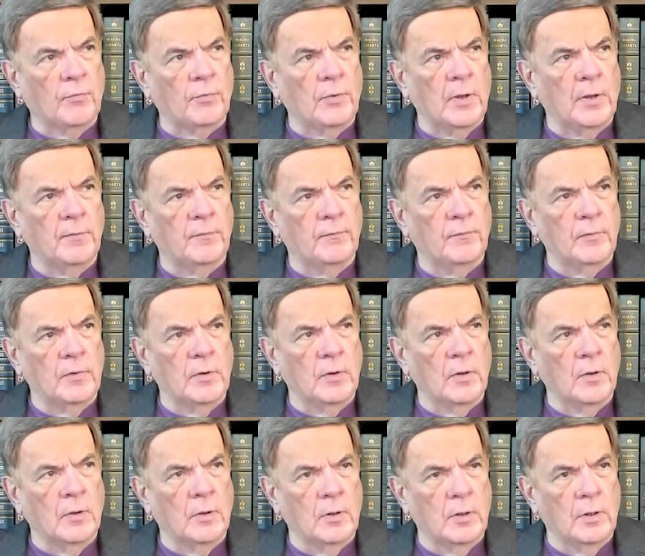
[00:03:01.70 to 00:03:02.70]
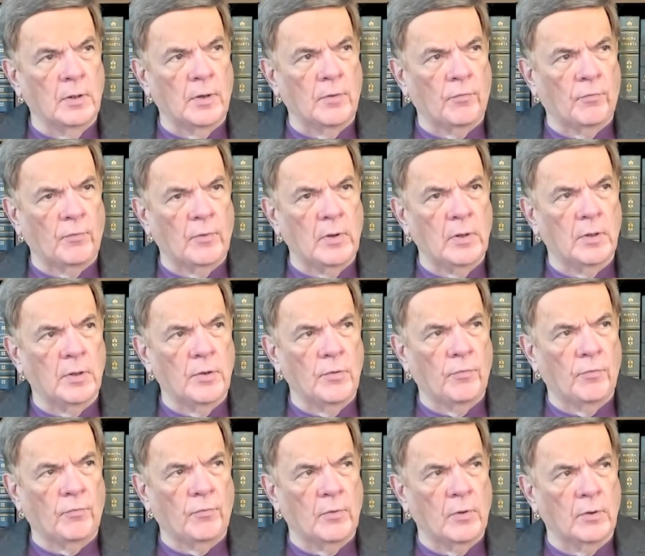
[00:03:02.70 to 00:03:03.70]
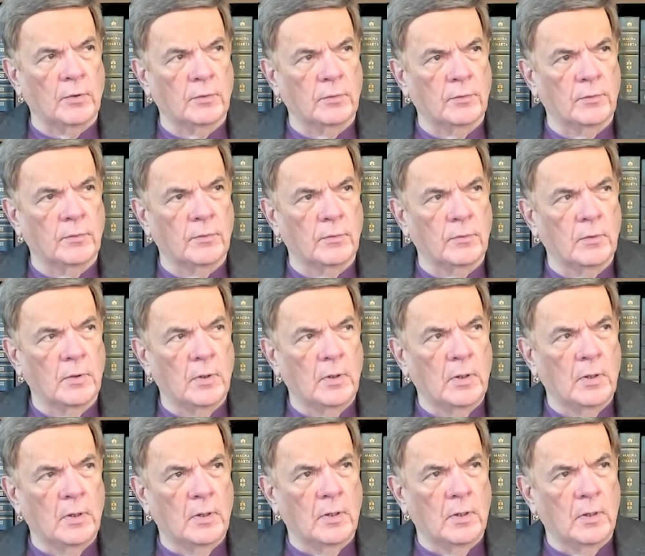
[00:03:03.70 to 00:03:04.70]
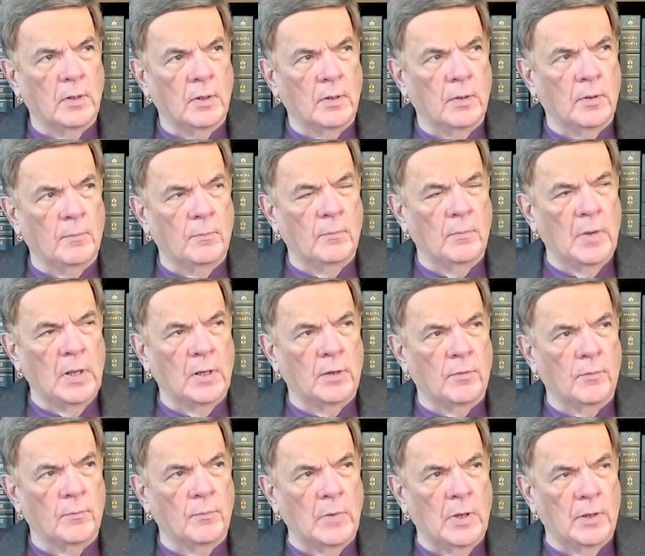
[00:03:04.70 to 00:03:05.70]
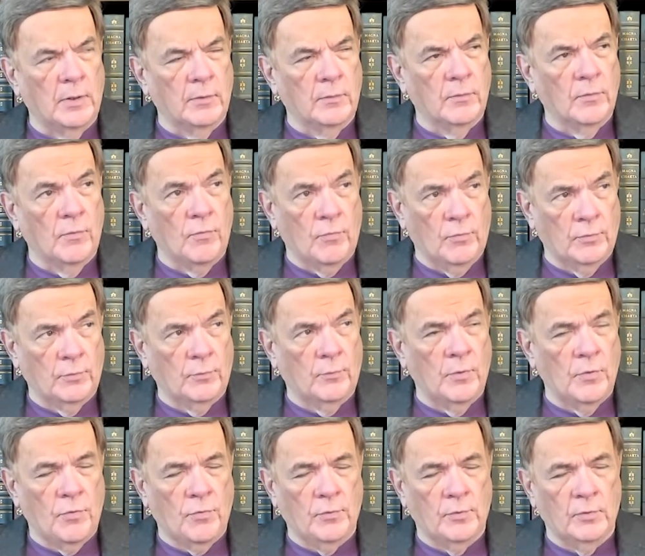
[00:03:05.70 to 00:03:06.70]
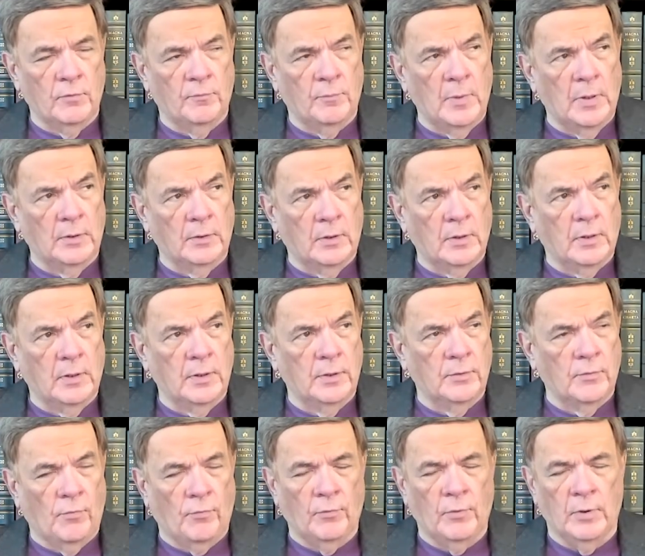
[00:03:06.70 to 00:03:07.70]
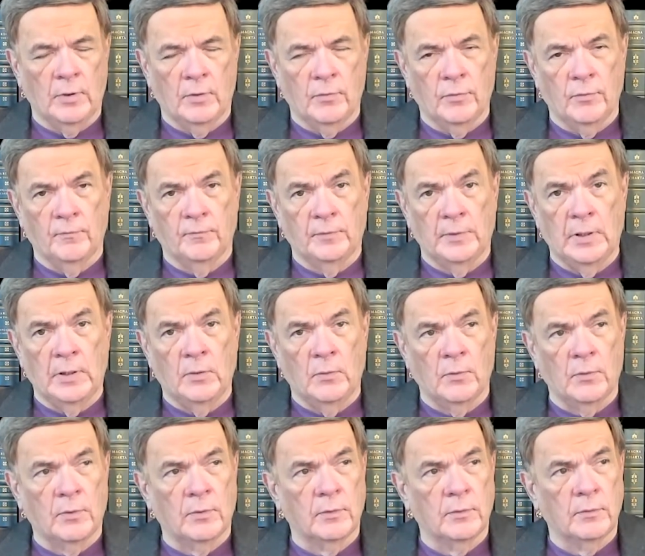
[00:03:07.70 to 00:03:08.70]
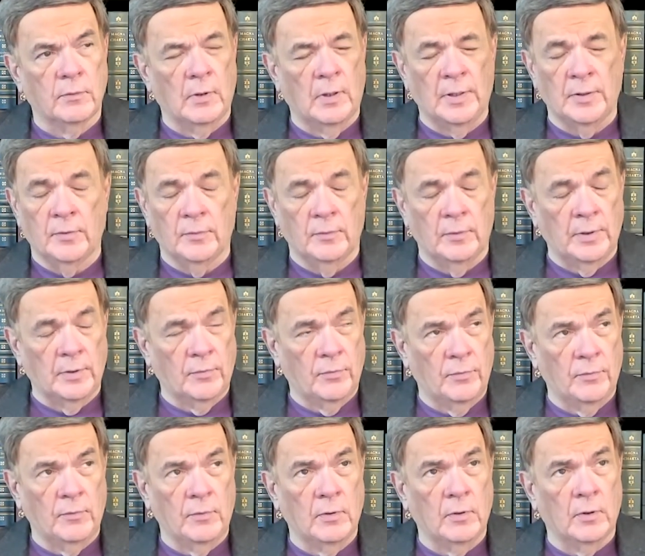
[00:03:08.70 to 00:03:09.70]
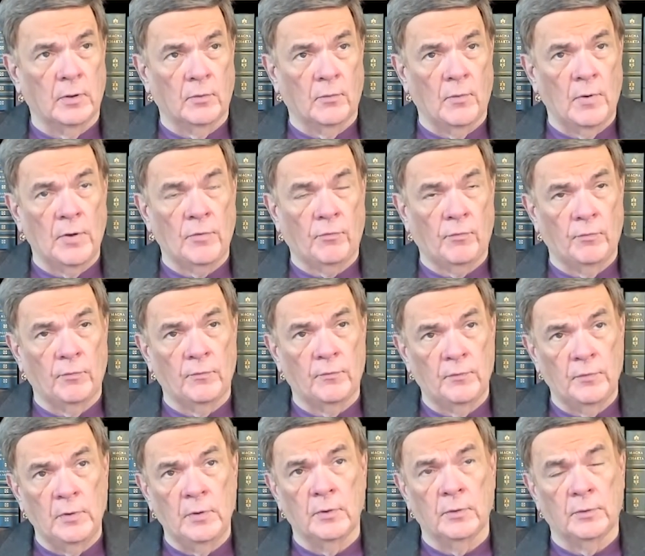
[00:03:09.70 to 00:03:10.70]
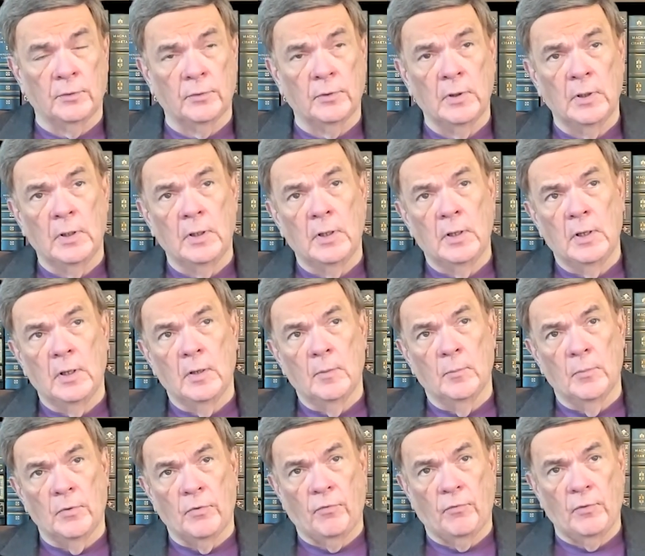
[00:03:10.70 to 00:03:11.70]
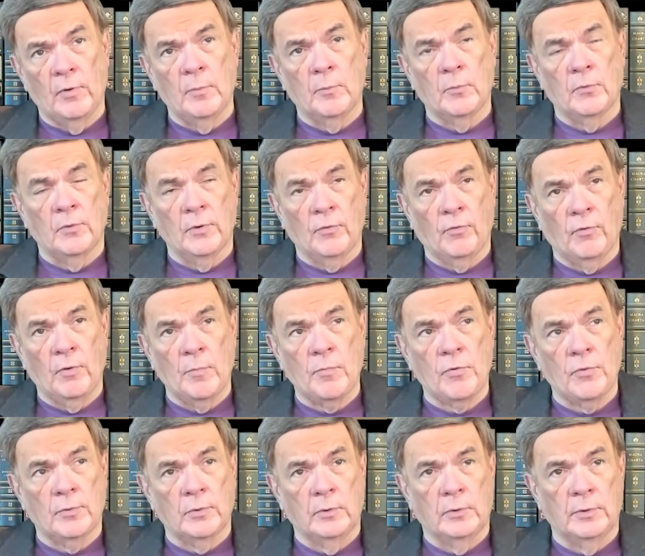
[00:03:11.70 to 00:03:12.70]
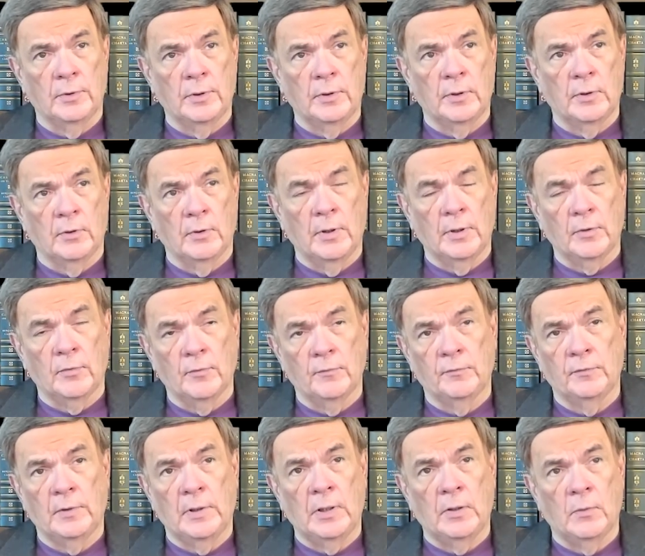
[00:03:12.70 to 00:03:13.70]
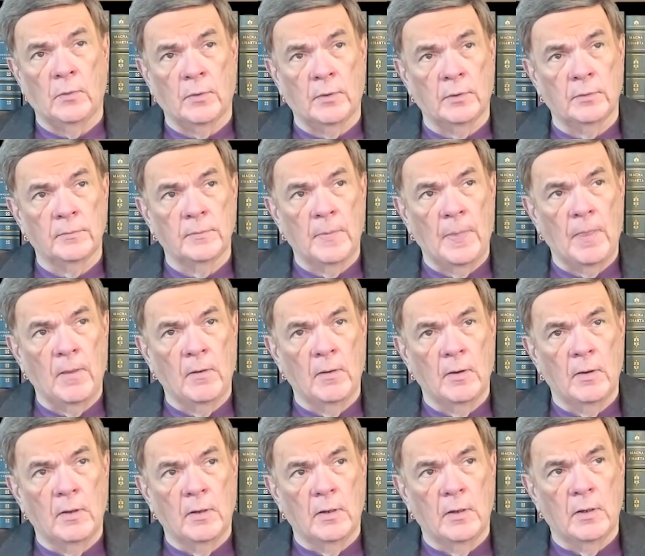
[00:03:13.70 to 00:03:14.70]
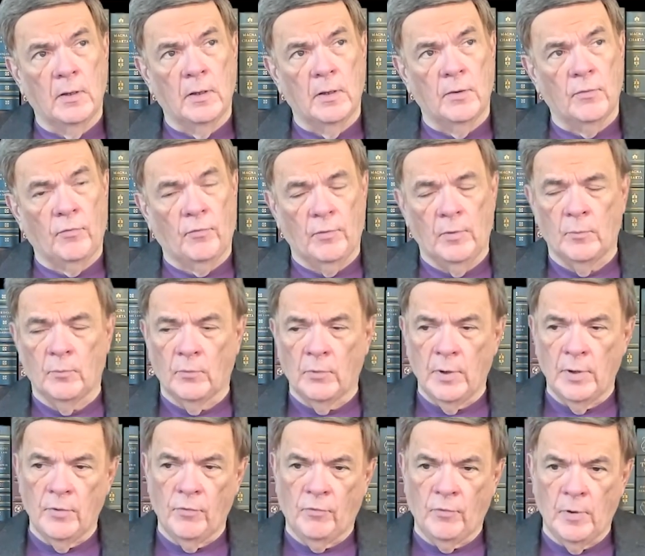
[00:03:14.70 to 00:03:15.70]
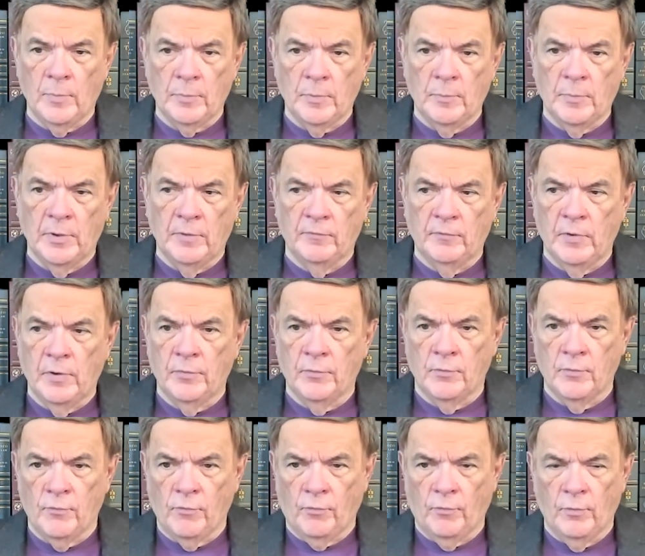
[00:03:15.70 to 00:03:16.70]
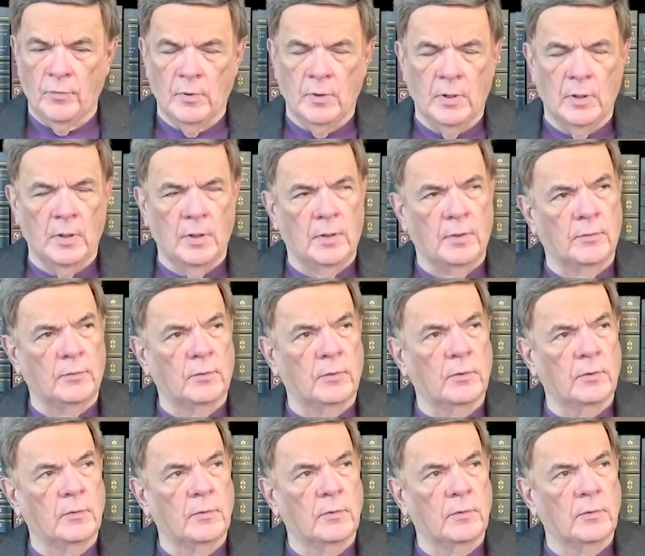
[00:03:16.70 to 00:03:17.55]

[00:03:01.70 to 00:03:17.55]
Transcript: life, in Isaiah, he said, the generation of mankind is like the flower, like the grass of the field, but some are exceptional and are like the flower. Some rise up above others and